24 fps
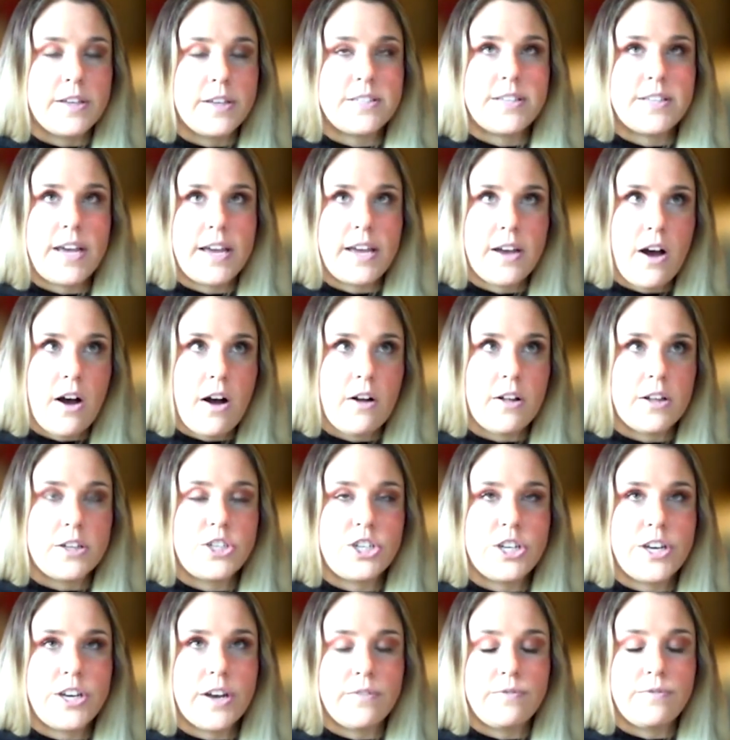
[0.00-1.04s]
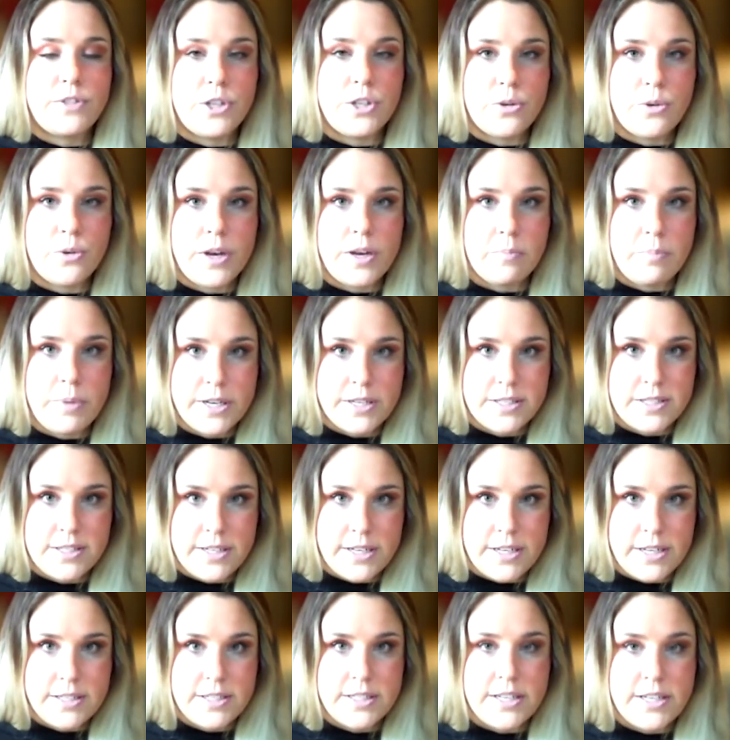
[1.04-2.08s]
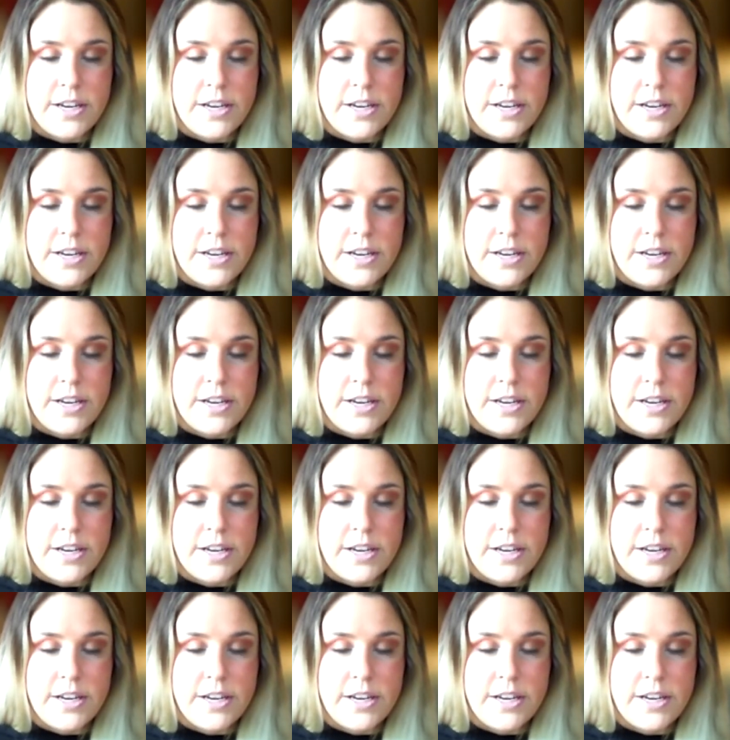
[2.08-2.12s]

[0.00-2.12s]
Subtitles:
psychology of doing business